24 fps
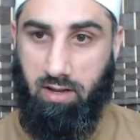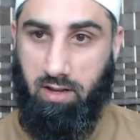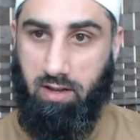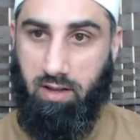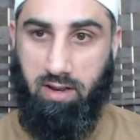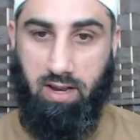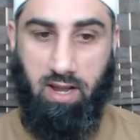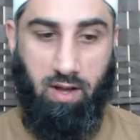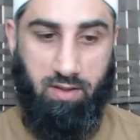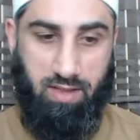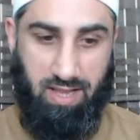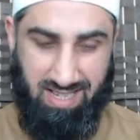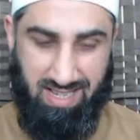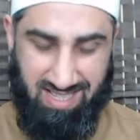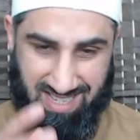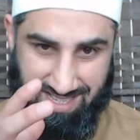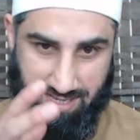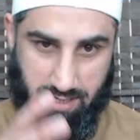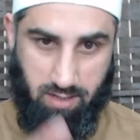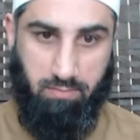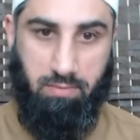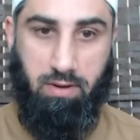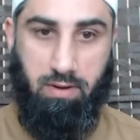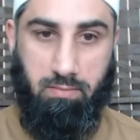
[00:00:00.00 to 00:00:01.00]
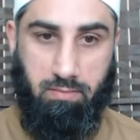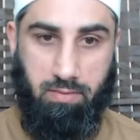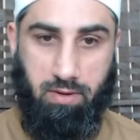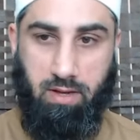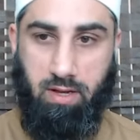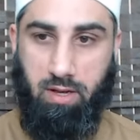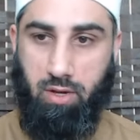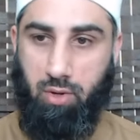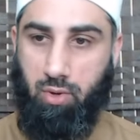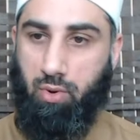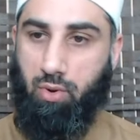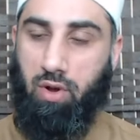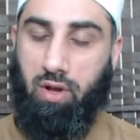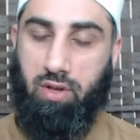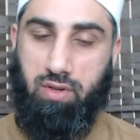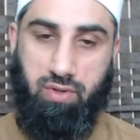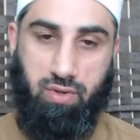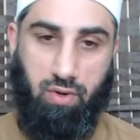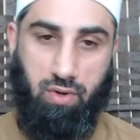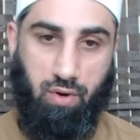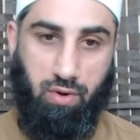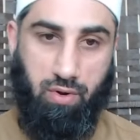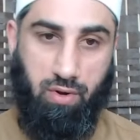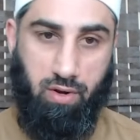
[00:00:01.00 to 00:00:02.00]
Now that's the sabab, you've got
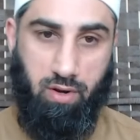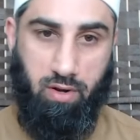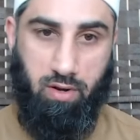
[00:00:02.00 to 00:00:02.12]
Zuhr.